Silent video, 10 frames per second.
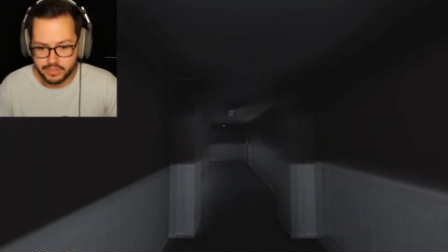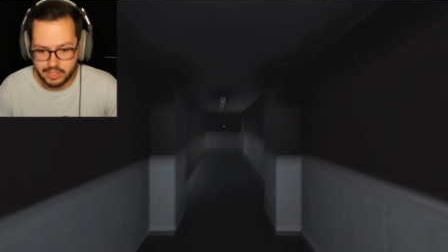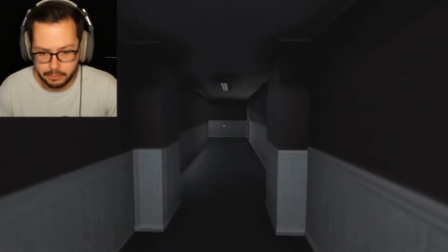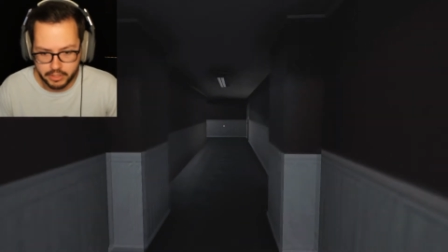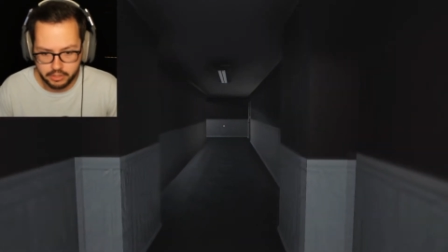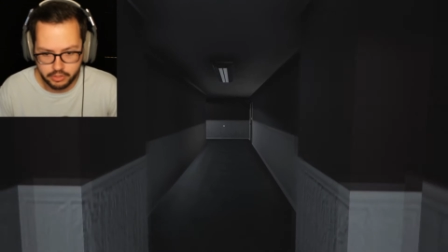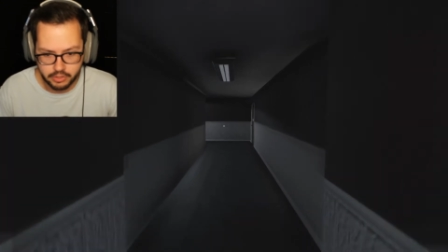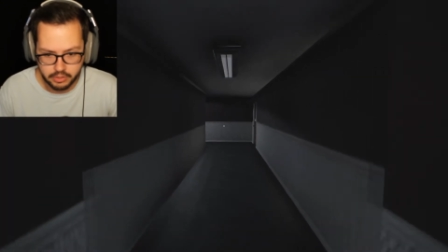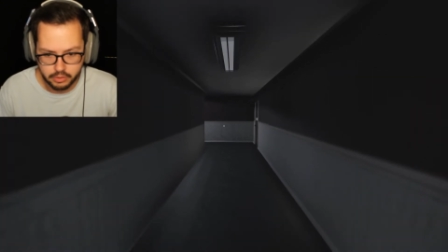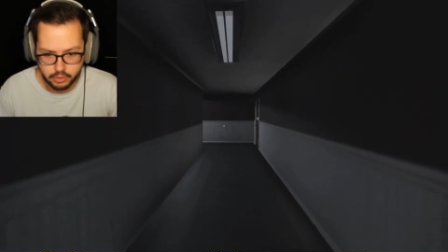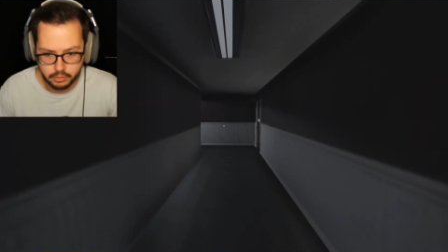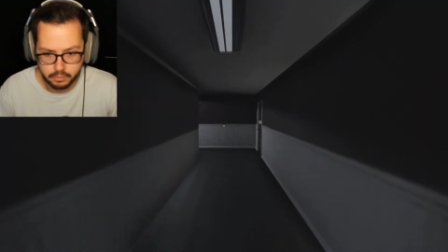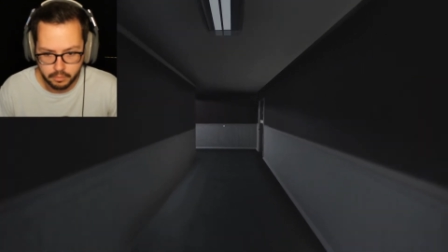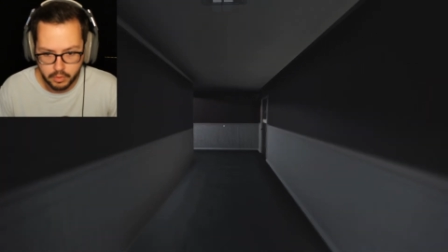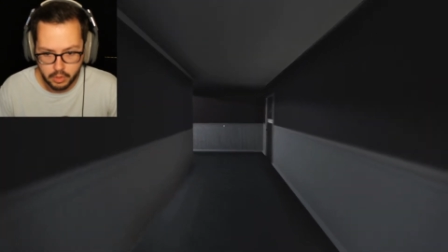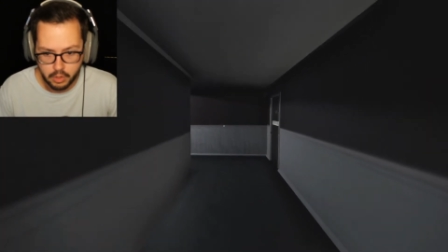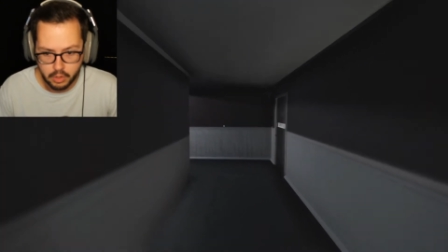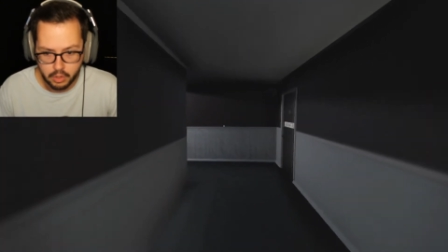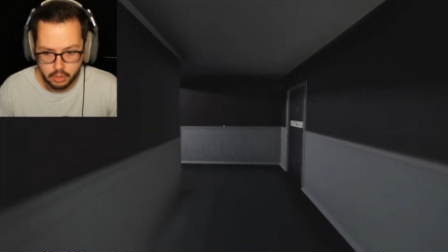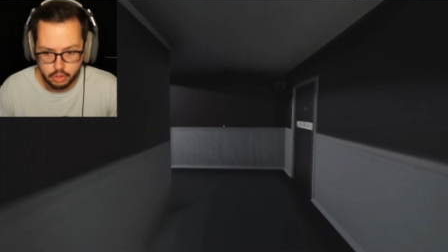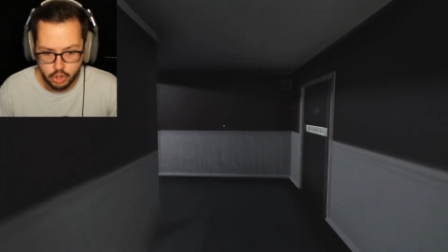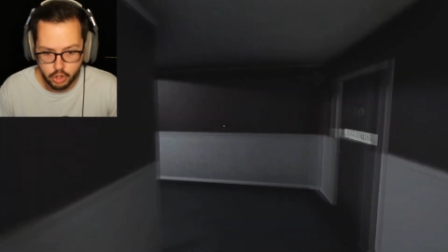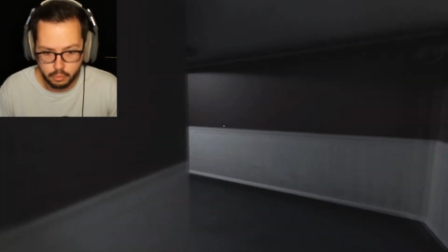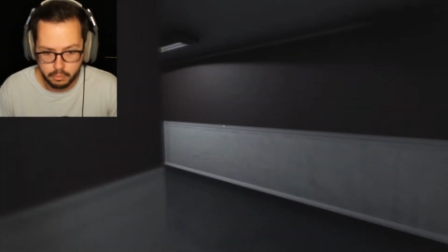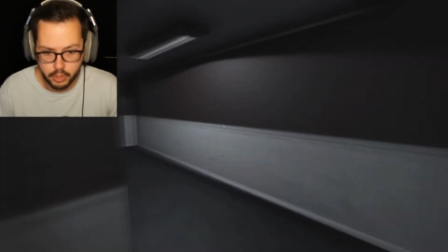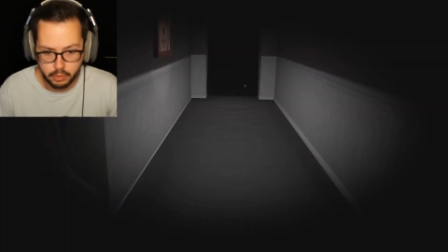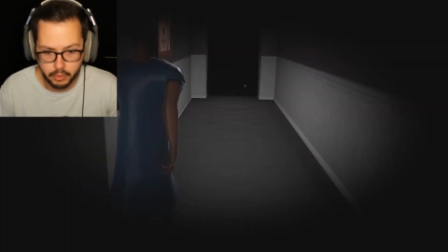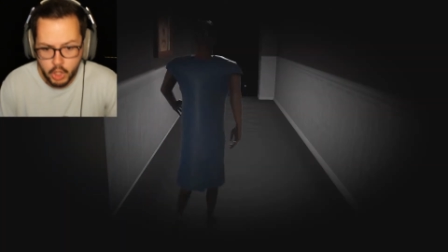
what's happening here? Nope. Nope, nope.